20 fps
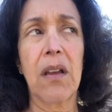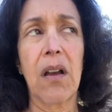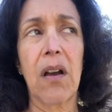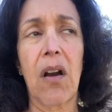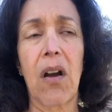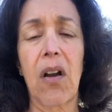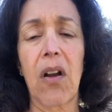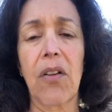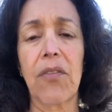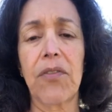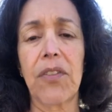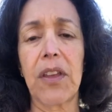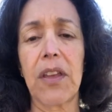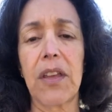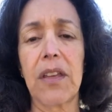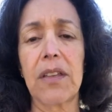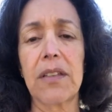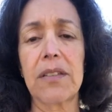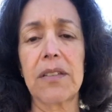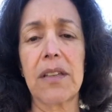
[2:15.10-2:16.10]

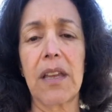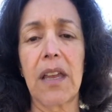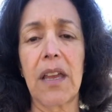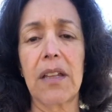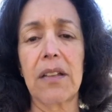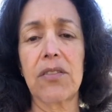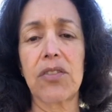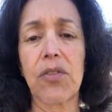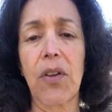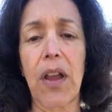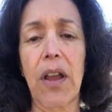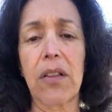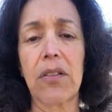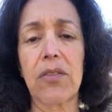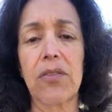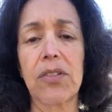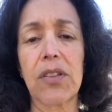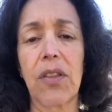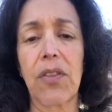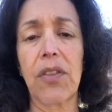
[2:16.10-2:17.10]
RVs and
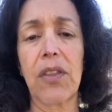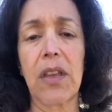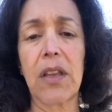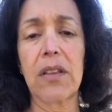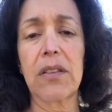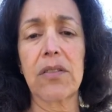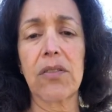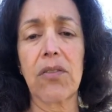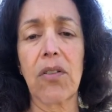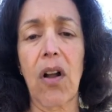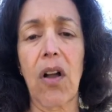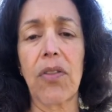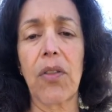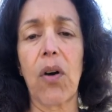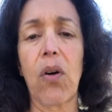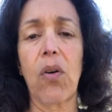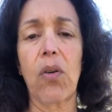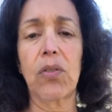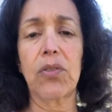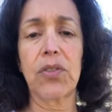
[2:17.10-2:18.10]
trailers and things are on the
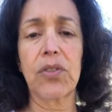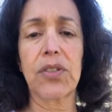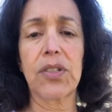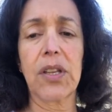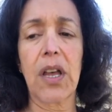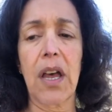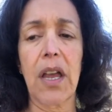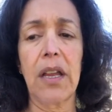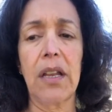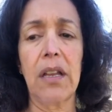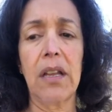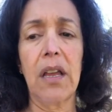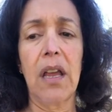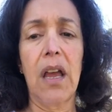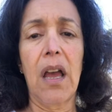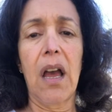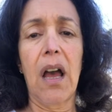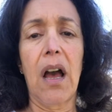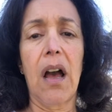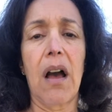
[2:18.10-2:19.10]
older side.
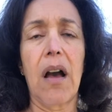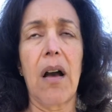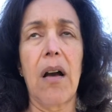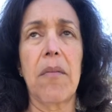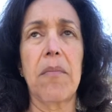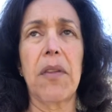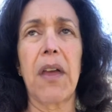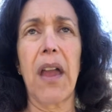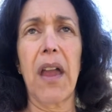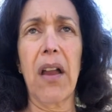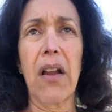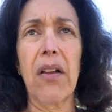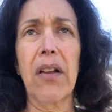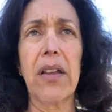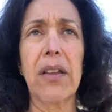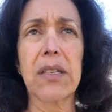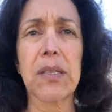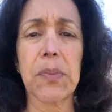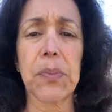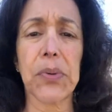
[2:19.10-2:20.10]
The
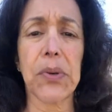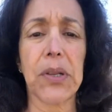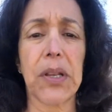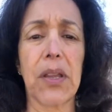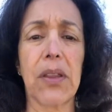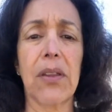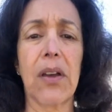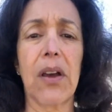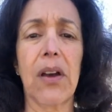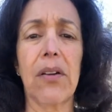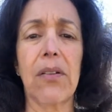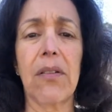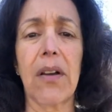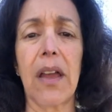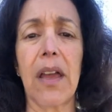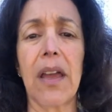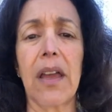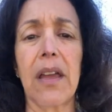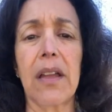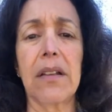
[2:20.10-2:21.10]
area is pretty though,
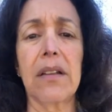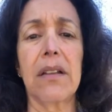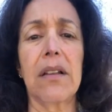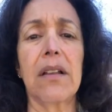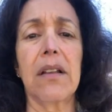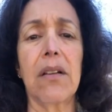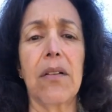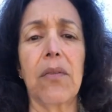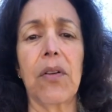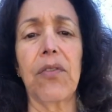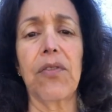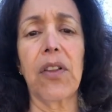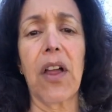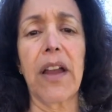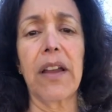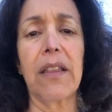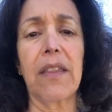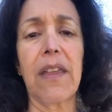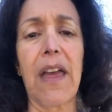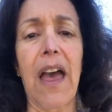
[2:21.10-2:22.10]
and we've
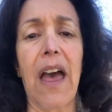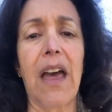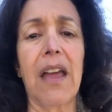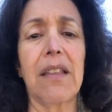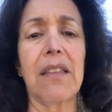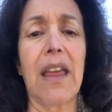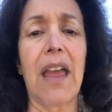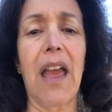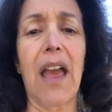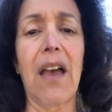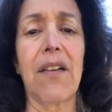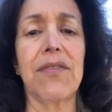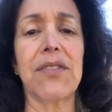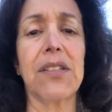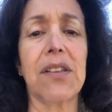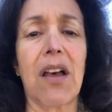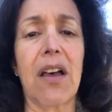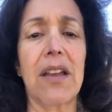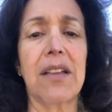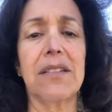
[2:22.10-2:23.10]
liked that. They have
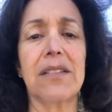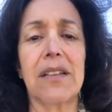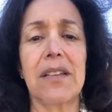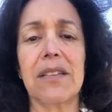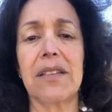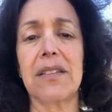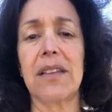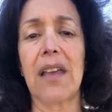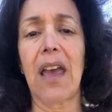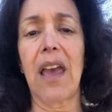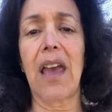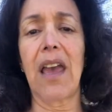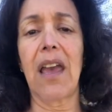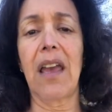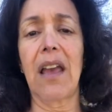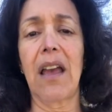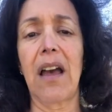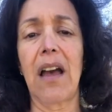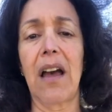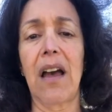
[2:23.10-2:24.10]
signs that
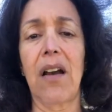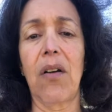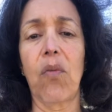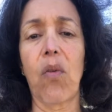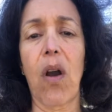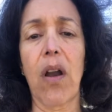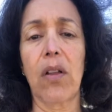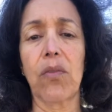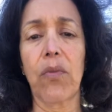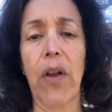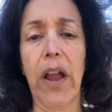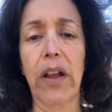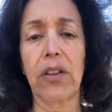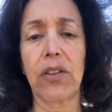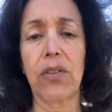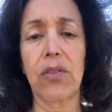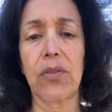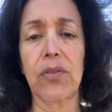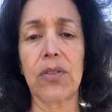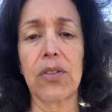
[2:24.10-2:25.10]
say wild
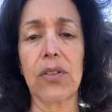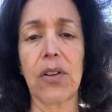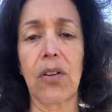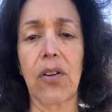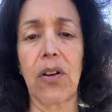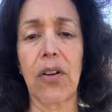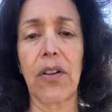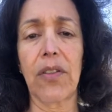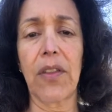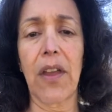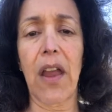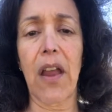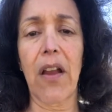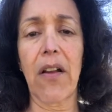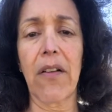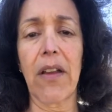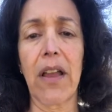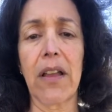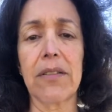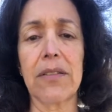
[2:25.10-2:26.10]
raccoons are in the
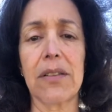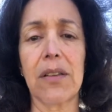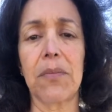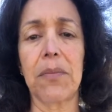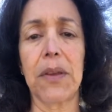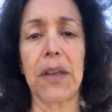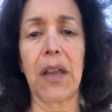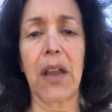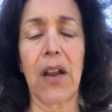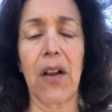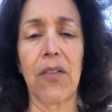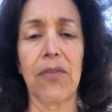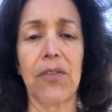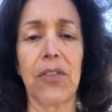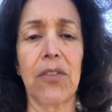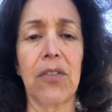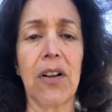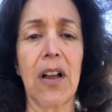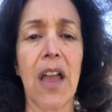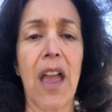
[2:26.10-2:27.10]
area, so be
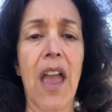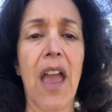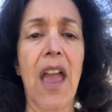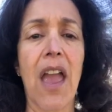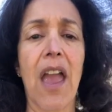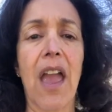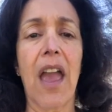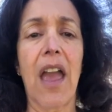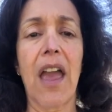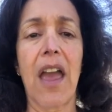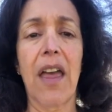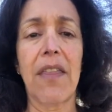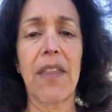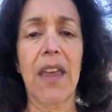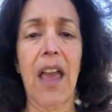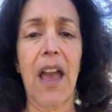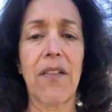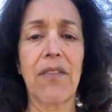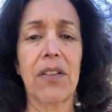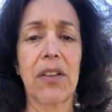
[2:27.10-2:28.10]
careful. And they
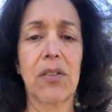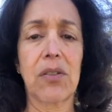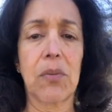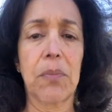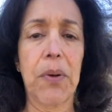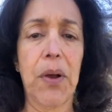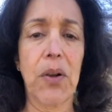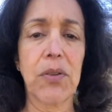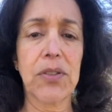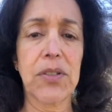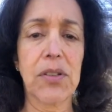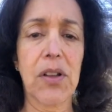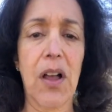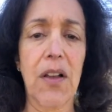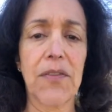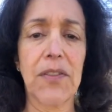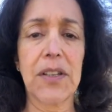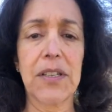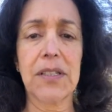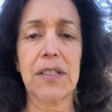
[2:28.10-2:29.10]
have a little post
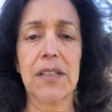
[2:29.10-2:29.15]
office,